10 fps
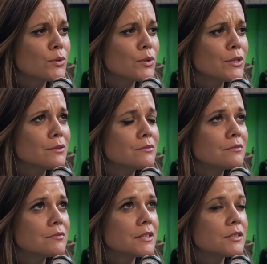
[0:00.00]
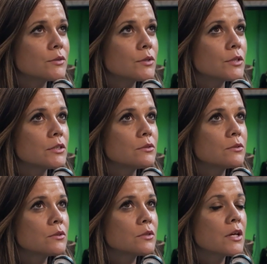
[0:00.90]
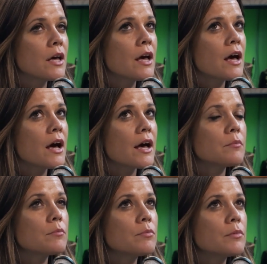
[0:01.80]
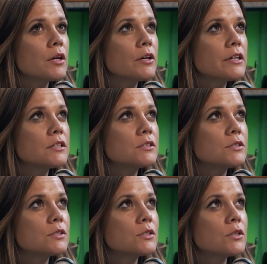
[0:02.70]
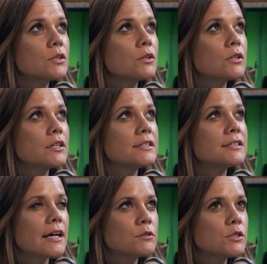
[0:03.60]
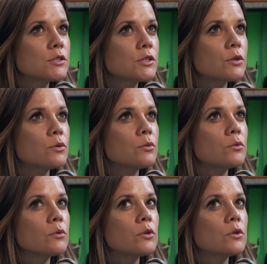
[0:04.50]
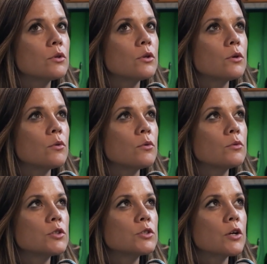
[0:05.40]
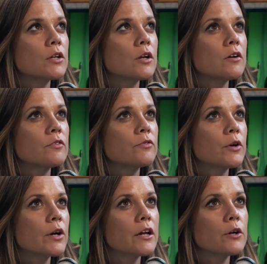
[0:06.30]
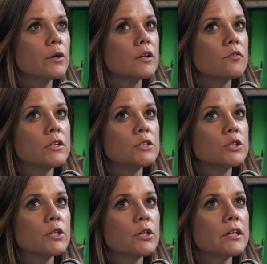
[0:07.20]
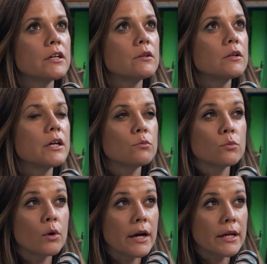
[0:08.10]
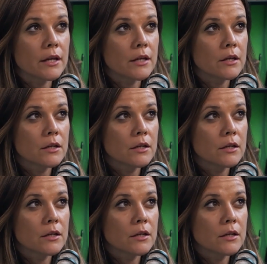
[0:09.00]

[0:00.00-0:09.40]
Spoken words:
good. That's so good. I'm curious. It sounds as though you started off your kind of creative venture in writing,